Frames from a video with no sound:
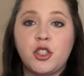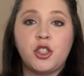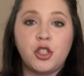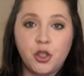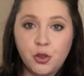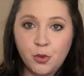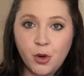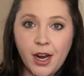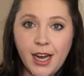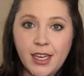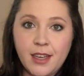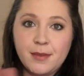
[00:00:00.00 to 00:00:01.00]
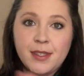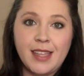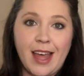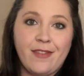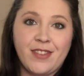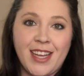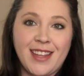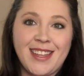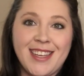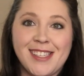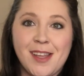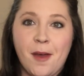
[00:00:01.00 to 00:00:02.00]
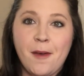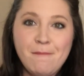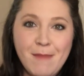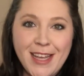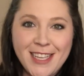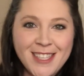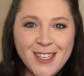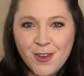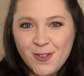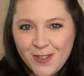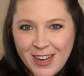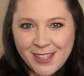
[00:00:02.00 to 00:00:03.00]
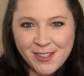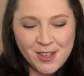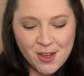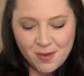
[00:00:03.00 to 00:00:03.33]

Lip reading: 2 more items left in this men's rescue